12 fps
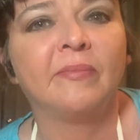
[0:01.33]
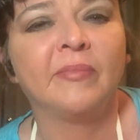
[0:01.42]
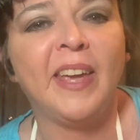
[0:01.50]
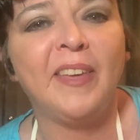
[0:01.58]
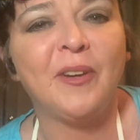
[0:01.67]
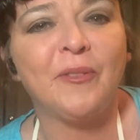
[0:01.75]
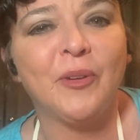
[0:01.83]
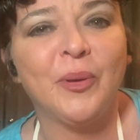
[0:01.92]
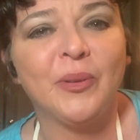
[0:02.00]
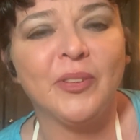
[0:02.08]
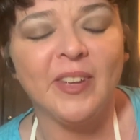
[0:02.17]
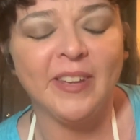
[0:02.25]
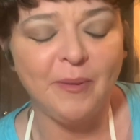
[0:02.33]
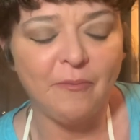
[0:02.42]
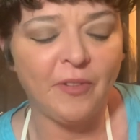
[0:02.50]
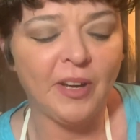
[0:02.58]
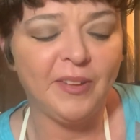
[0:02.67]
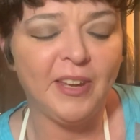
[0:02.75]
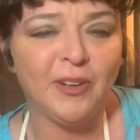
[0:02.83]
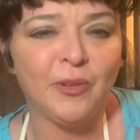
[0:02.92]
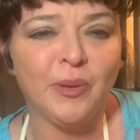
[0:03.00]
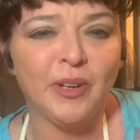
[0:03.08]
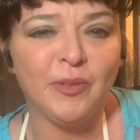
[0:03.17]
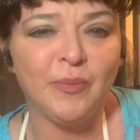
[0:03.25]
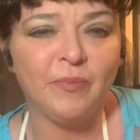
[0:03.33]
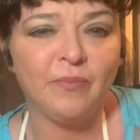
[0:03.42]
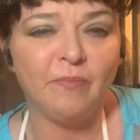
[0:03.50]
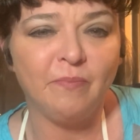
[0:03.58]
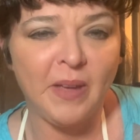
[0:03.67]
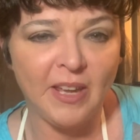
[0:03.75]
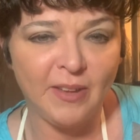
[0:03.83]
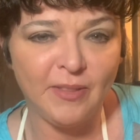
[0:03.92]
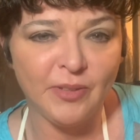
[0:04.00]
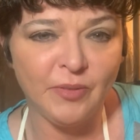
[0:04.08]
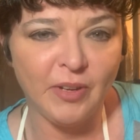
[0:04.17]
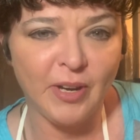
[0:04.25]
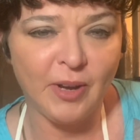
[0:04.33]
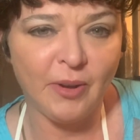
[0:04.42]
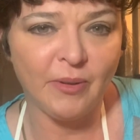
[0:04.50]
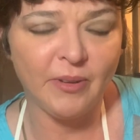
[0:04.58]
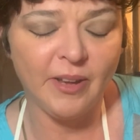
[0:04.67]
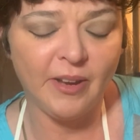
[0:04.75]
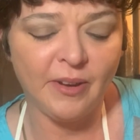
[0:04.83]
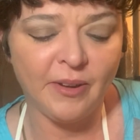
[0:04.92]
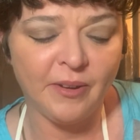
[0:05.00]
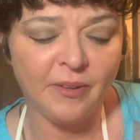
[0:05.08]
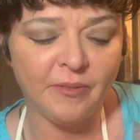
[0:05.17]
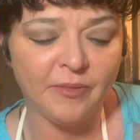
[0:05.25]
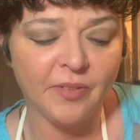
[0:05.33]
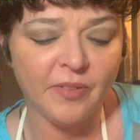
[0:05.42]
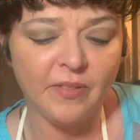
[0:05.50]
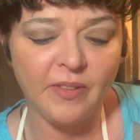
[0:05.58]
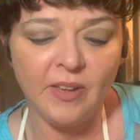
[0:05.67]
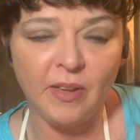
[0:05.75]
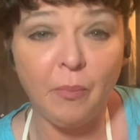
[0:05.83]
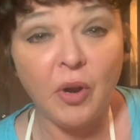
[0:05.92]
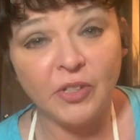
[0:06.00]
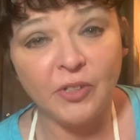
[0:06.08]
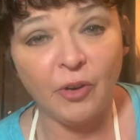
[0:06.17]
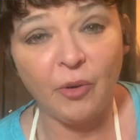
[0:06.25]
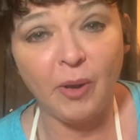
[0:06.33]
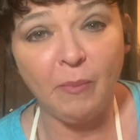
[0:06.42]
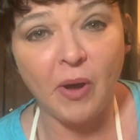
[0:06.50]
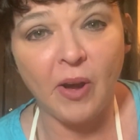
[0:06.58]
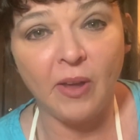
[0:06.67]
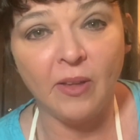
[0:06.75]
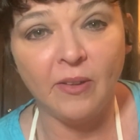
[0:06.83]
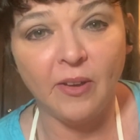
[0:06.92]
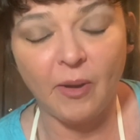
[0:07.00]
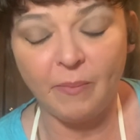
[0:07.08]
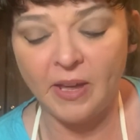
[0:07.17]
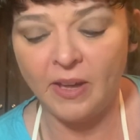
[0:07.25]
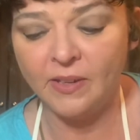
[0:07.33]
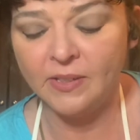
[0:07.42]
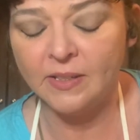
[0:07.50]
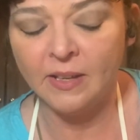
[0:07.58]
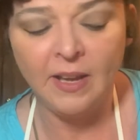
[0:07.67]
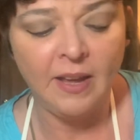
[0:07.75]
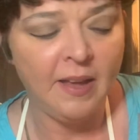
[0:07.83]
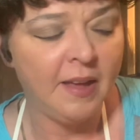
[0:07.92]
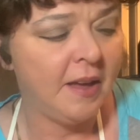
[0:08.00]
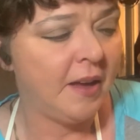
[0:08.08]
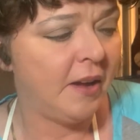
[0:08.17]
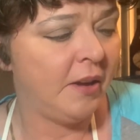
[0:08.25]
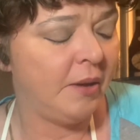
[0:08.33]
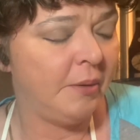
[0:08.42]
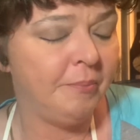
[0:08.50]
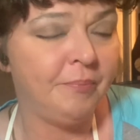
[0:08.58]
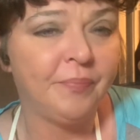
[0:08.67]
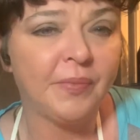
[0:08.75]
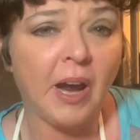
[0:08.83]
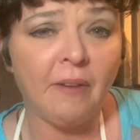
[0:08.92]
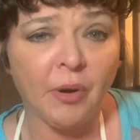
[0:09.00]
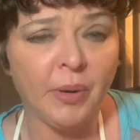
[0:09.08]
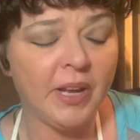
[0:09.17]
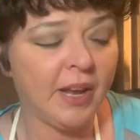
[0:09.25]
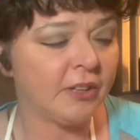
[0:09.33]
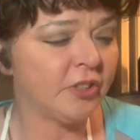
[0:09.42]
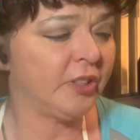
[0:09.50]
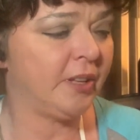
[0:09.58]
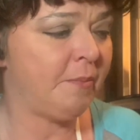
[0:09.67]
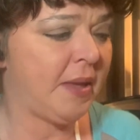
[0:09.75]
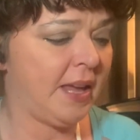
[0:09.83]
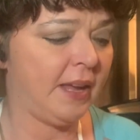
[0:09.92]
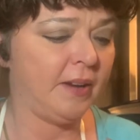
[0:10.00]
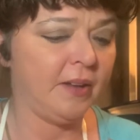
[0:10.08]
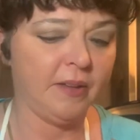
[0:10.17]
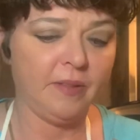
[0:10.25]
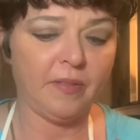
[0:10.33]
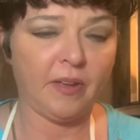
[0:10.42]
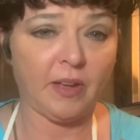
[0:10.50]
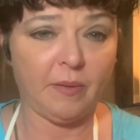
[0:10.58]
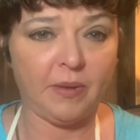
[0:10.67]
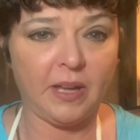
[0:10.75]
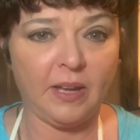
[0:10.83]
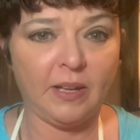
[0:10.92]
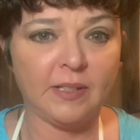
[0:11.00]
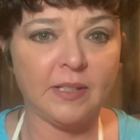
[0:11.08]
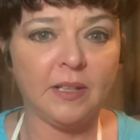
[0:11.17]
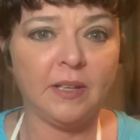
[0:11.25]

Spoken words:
Hey there folks, finally getting around to making this video of the Boston cream pie cupcakes. I've already actually made the cupcakes.